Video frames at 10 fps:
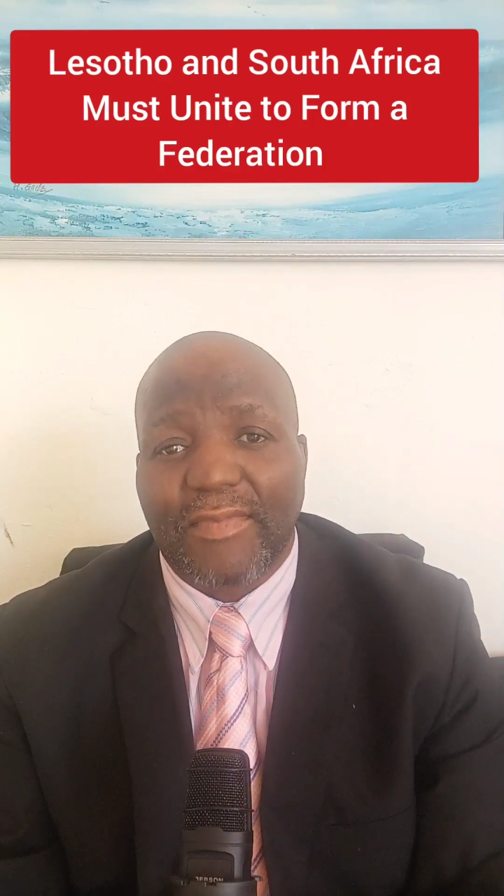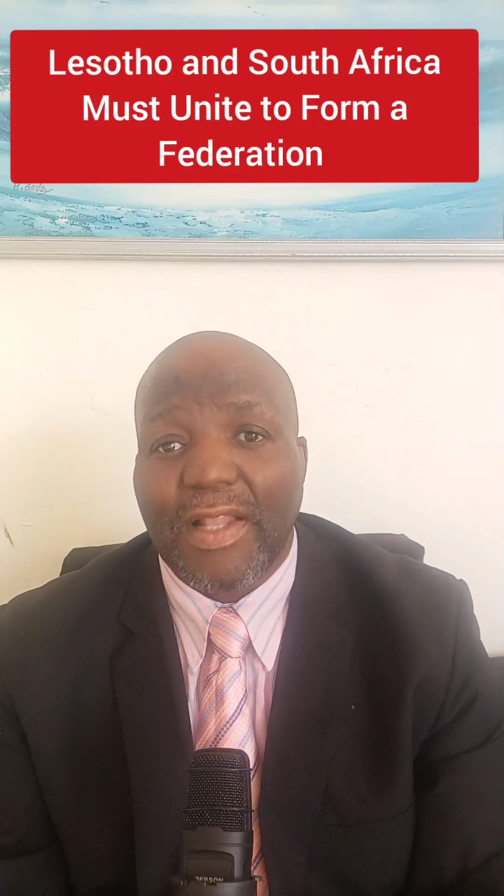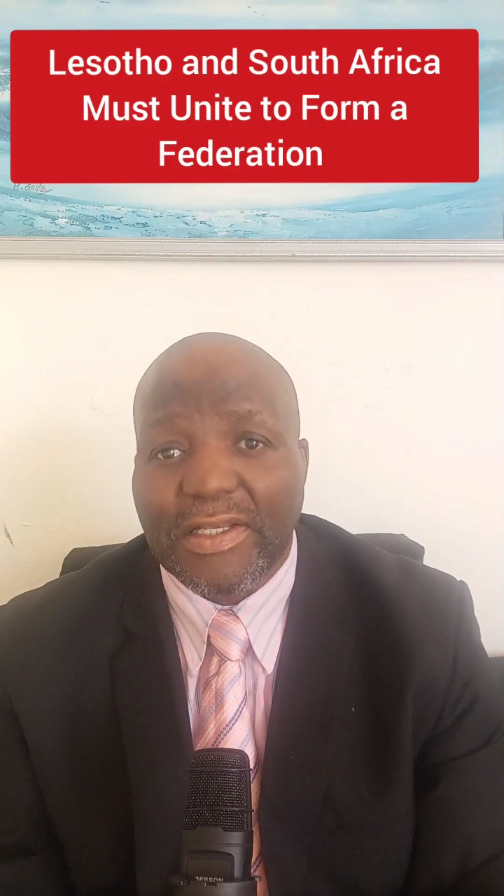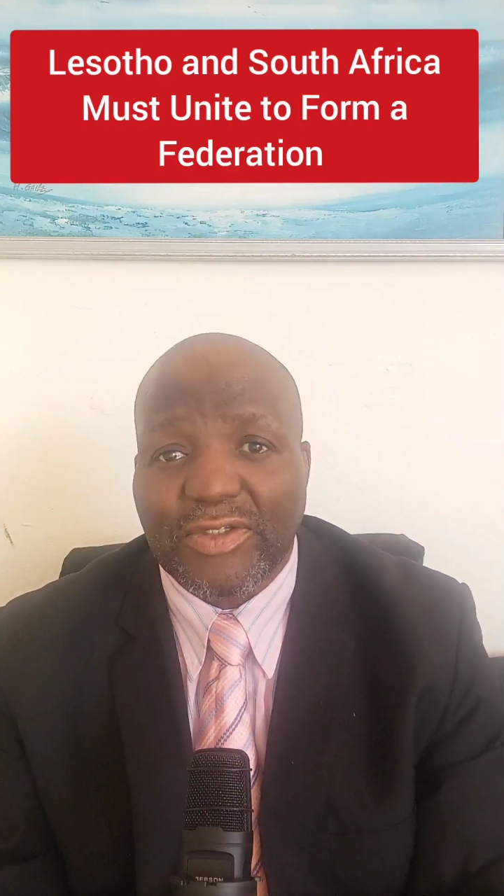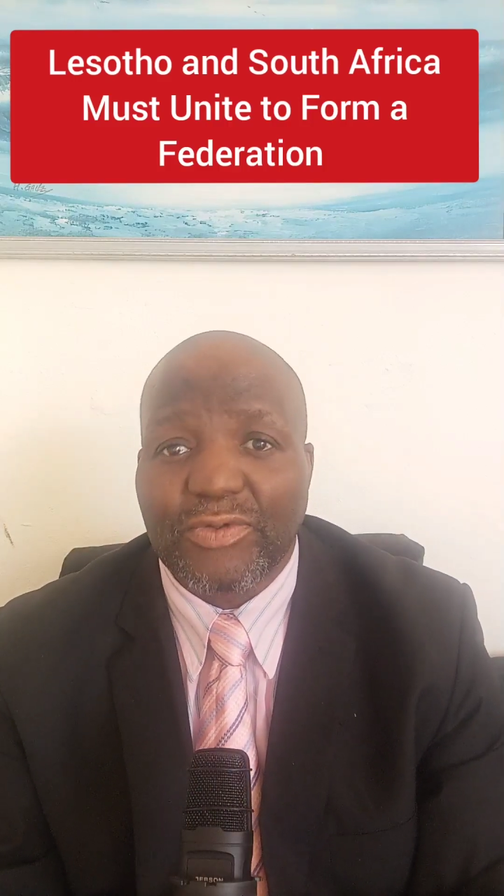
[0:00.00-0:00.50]

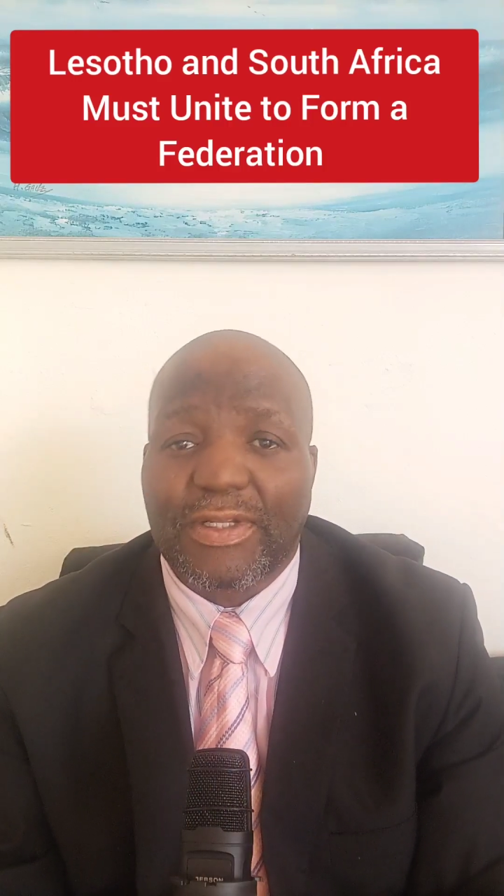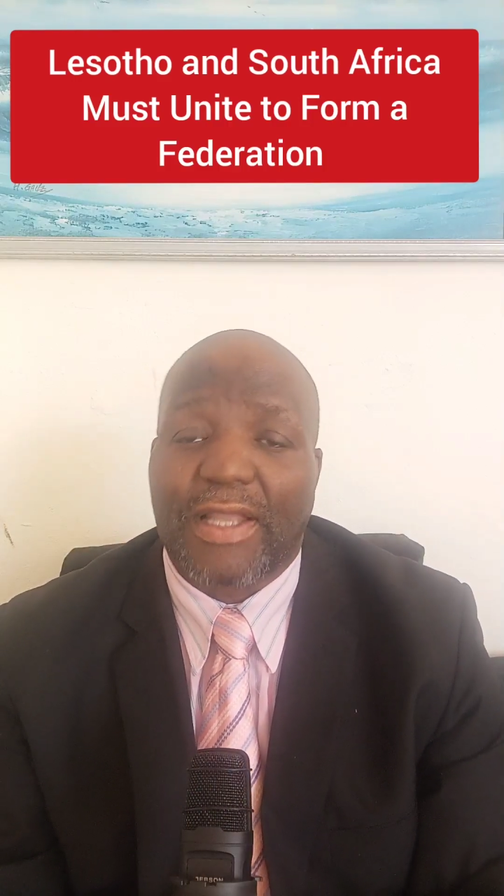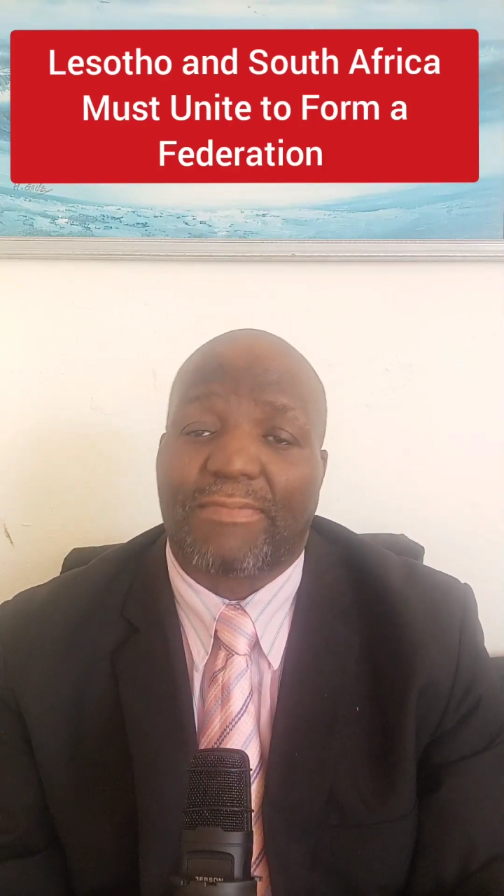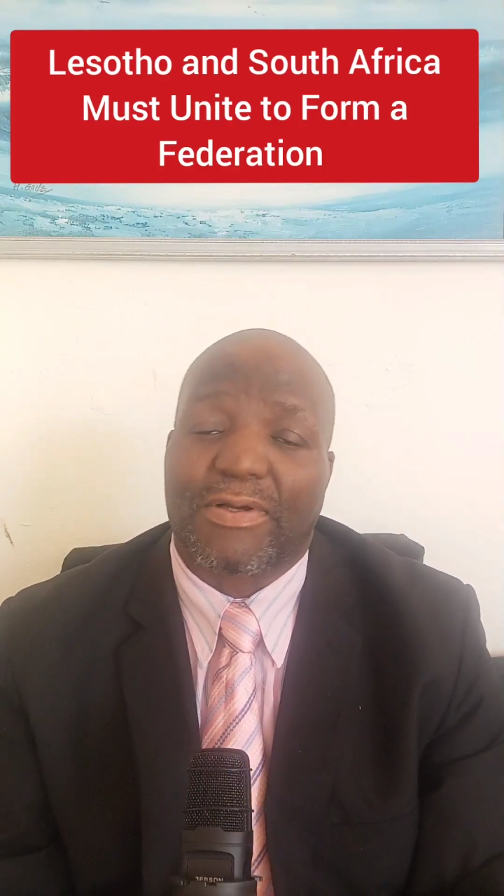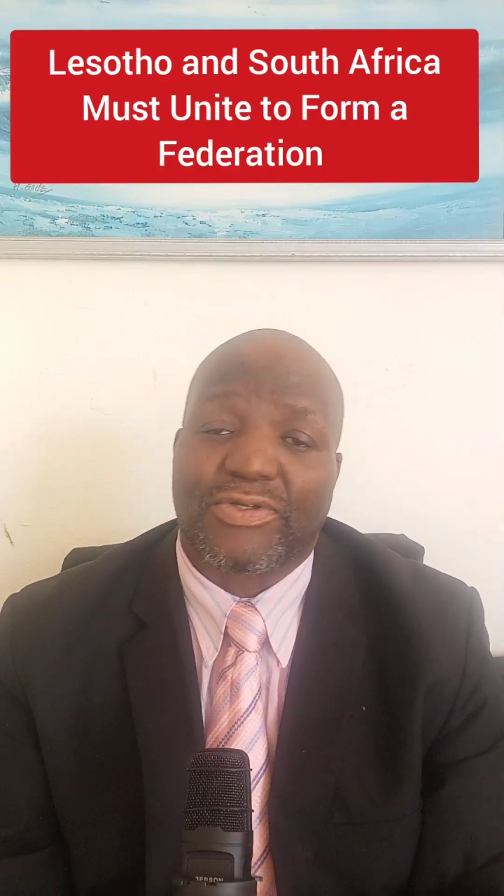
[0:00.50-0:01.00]
Let's do
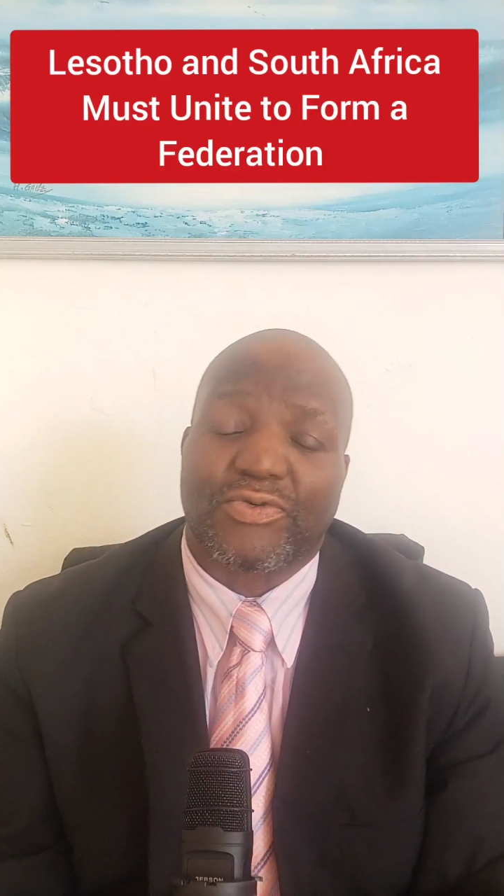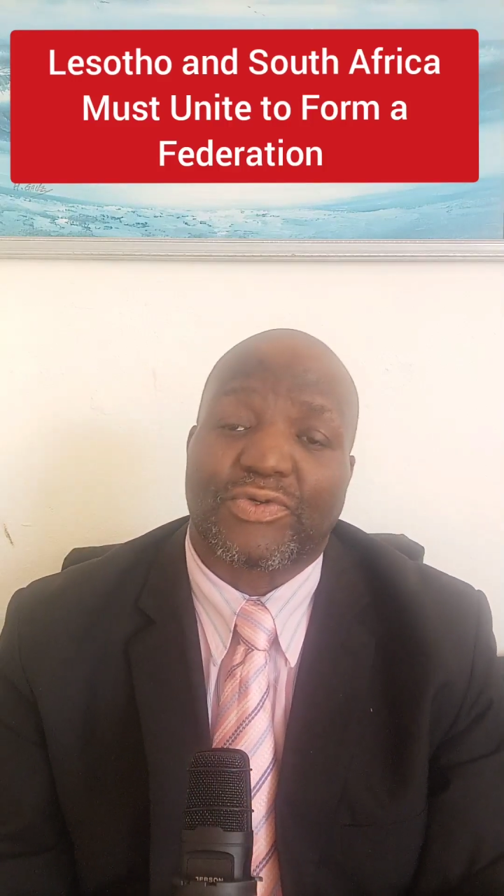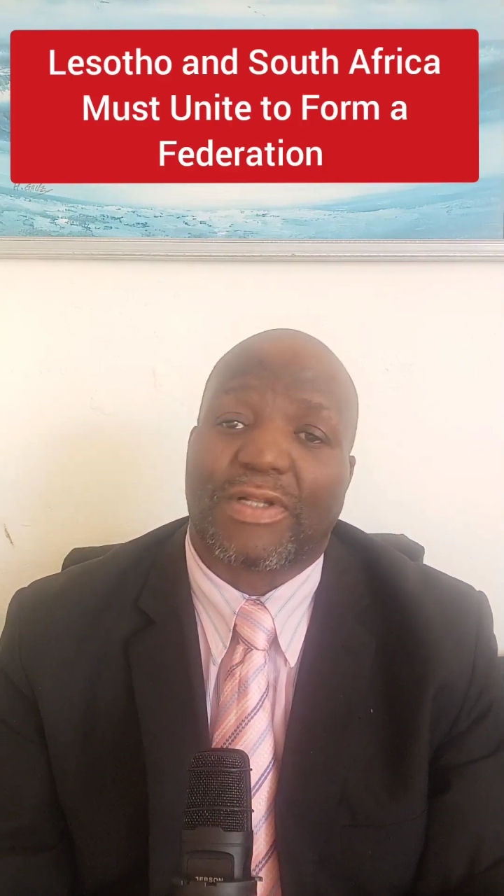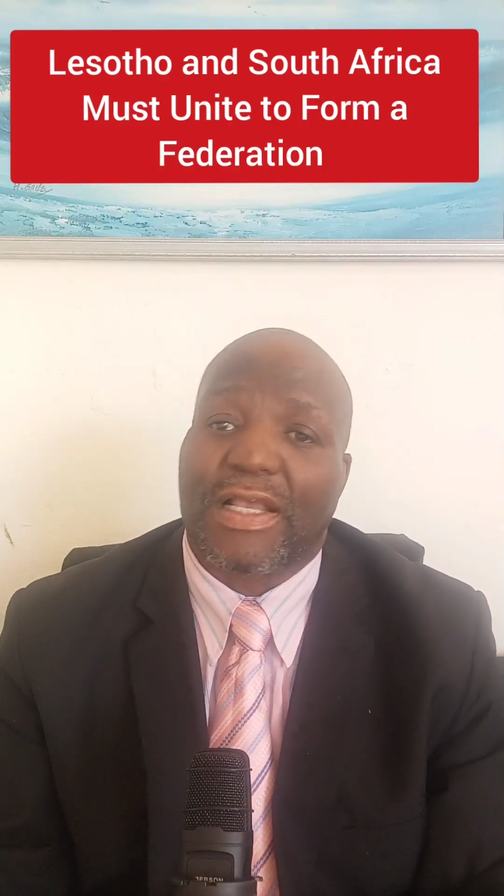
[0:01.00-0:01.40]
that, Lesotho.